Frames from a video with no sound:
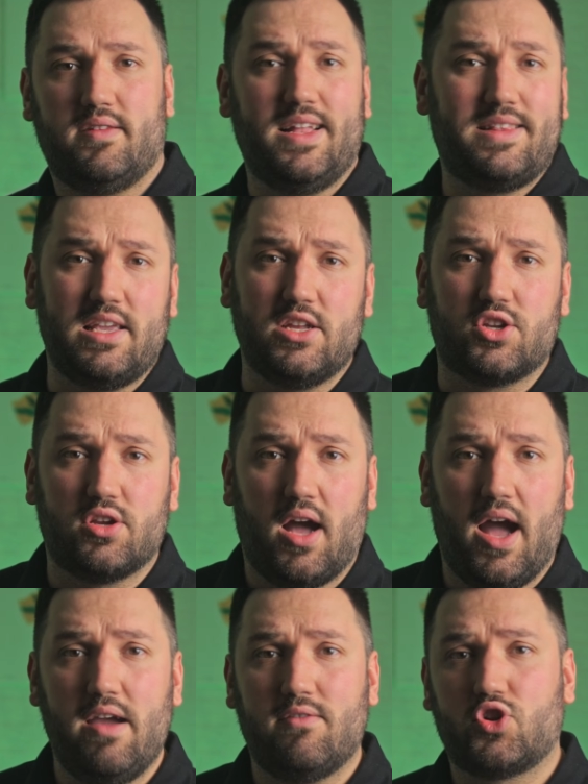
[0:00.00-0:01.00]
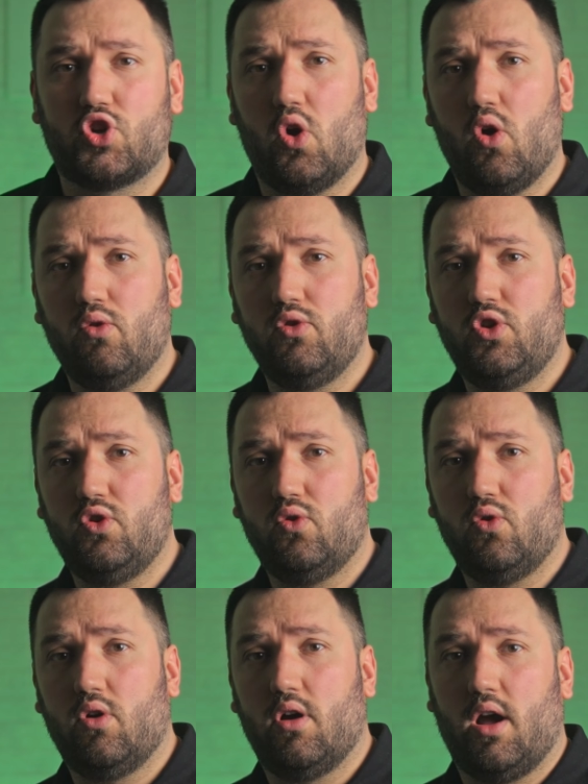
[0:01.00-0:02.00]
That's it. I have shown
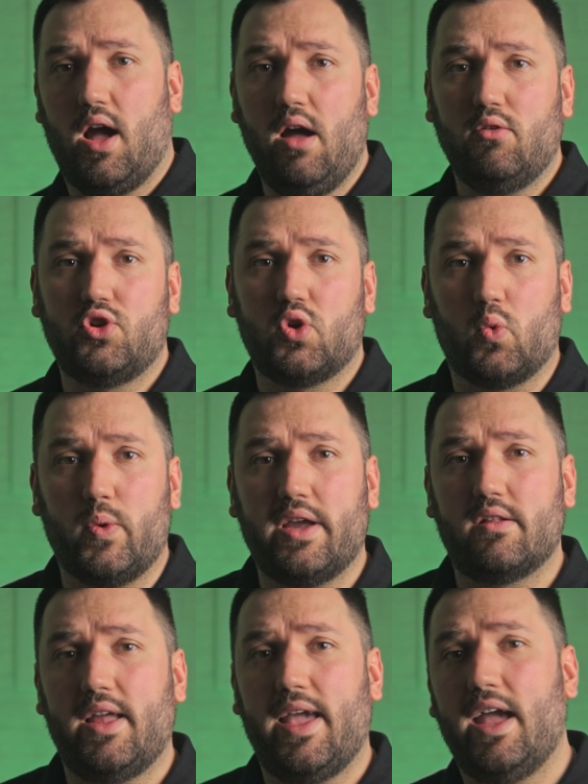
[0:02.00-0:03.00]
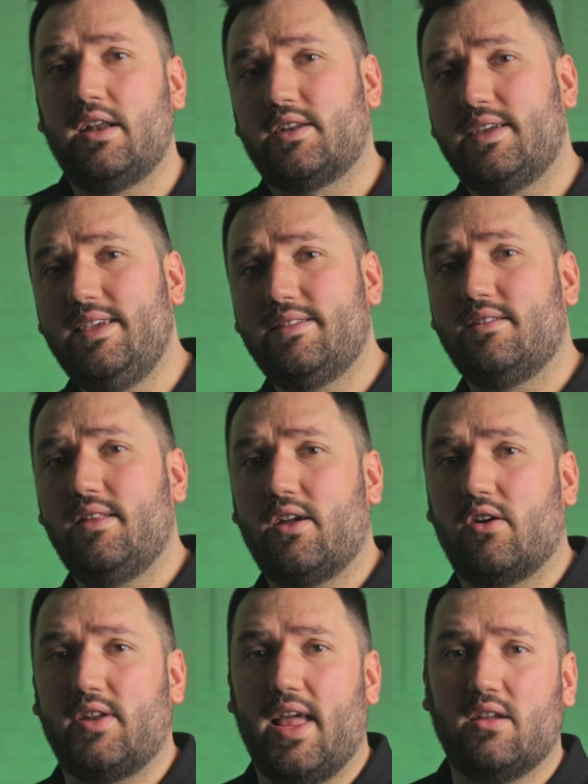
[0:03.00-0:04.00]
you how to quickly and easily
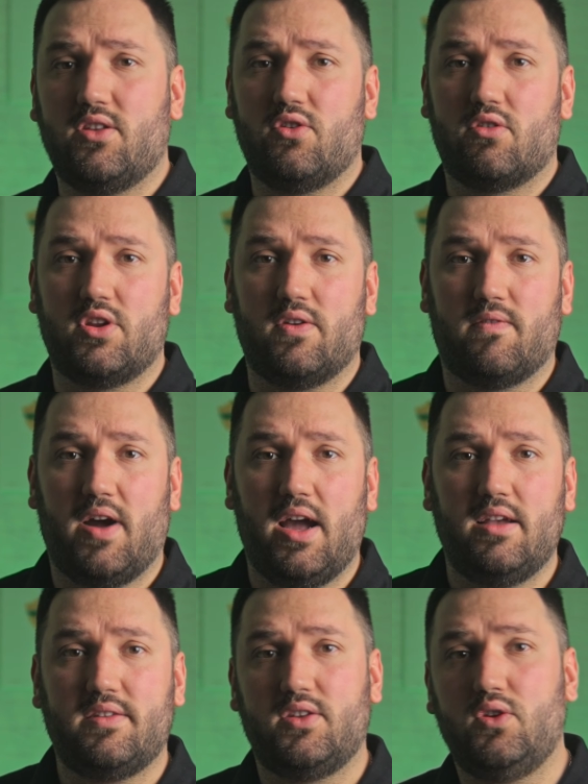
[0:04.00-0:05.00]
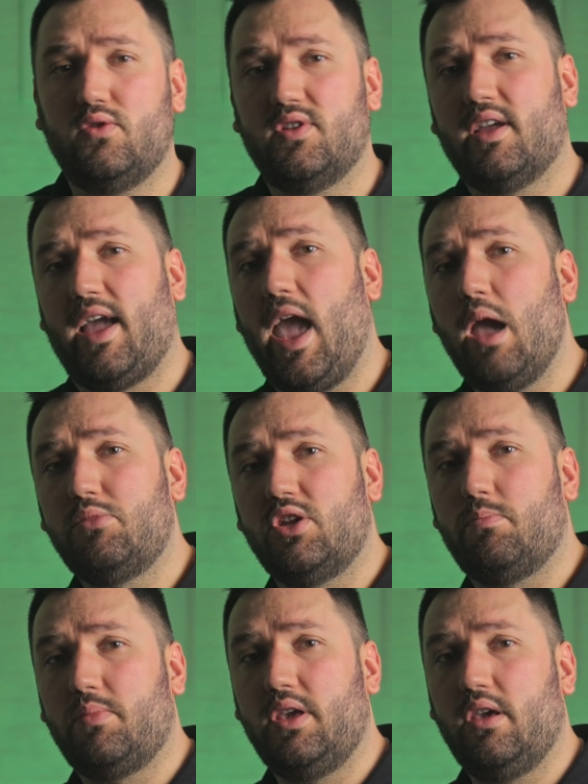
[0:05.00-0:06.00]
connect your device using
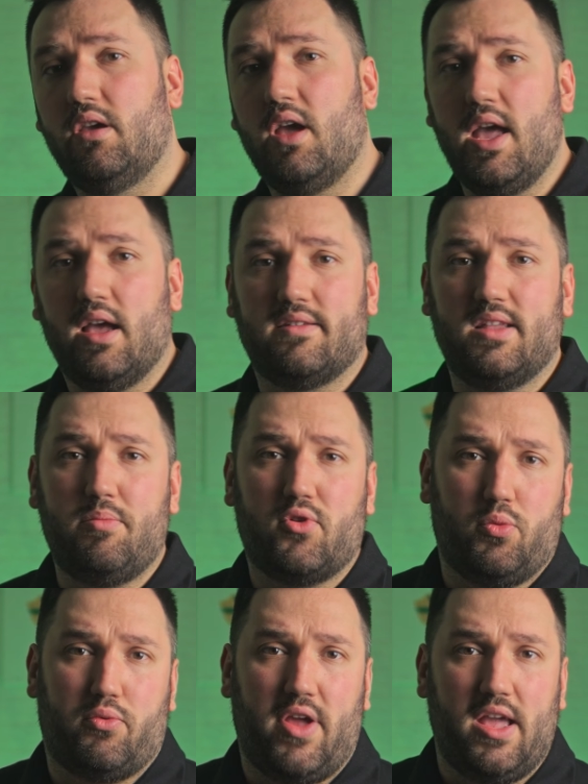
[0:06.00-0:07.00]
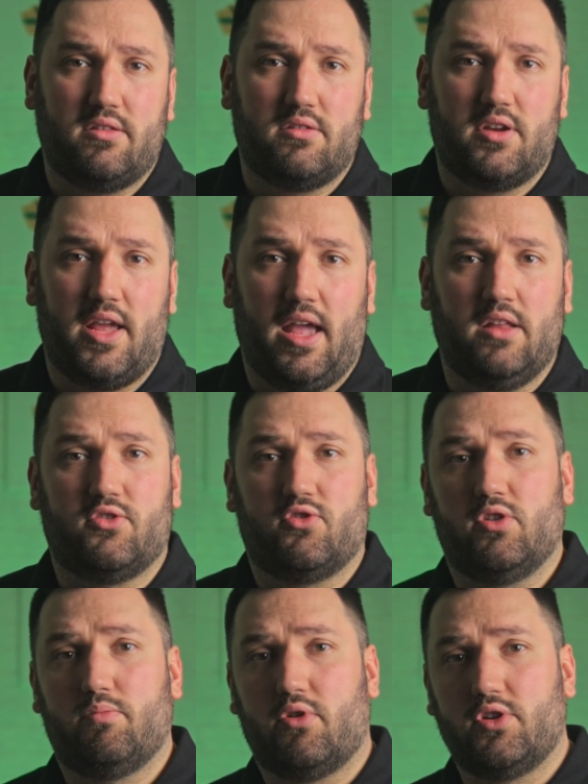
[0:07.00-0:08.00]
NTP, the proprietary
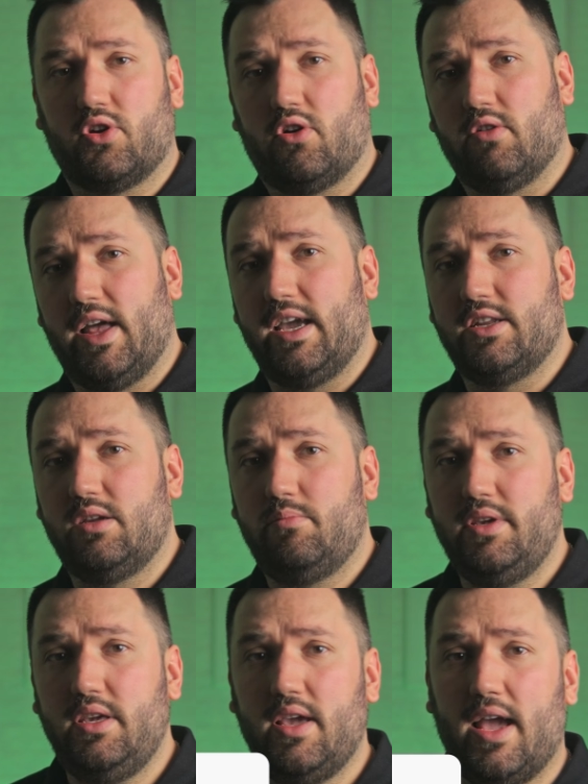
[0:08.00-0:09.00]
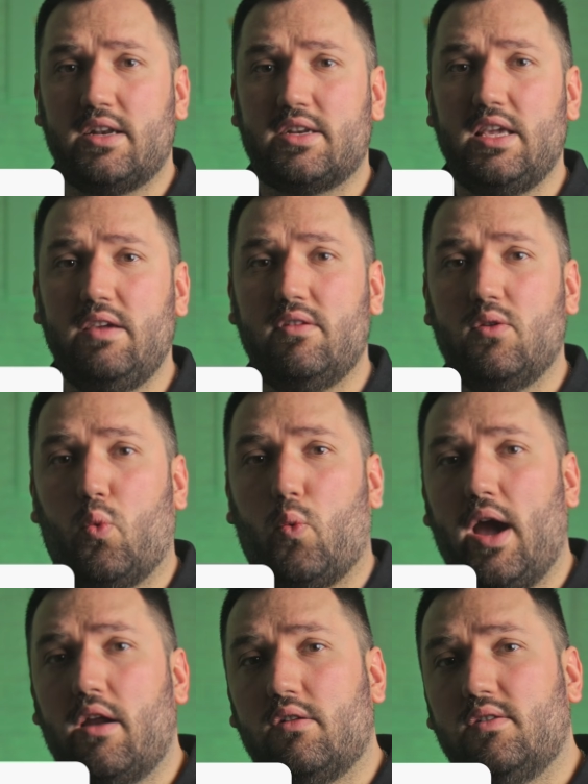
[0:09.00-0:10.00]
Android protocol ATP, and even
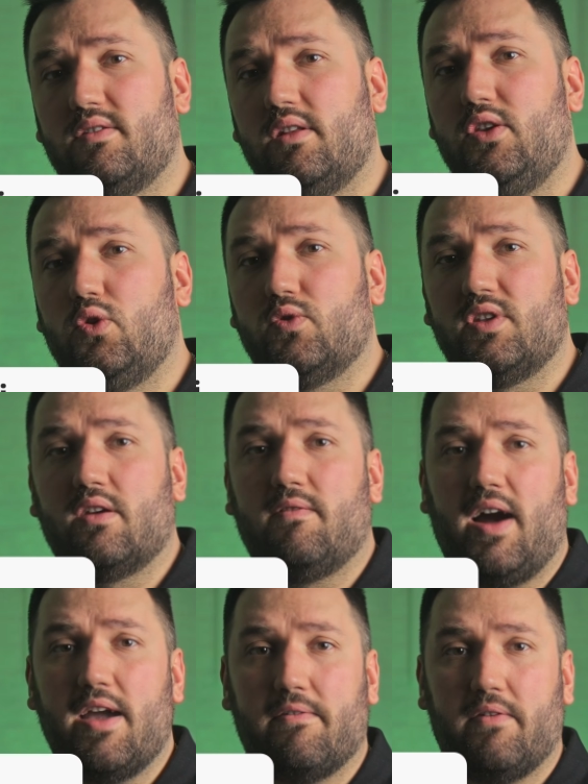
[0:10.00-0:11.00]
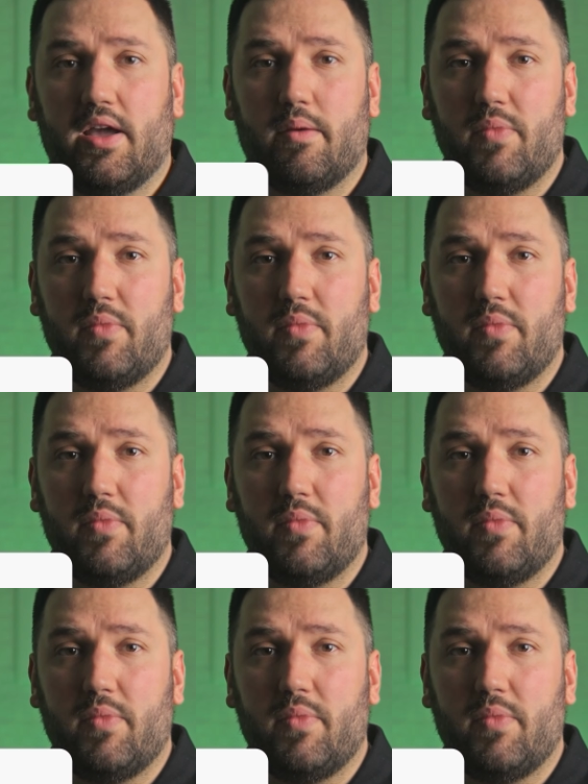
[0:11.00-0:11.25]
wirelessly using Wi-Fi.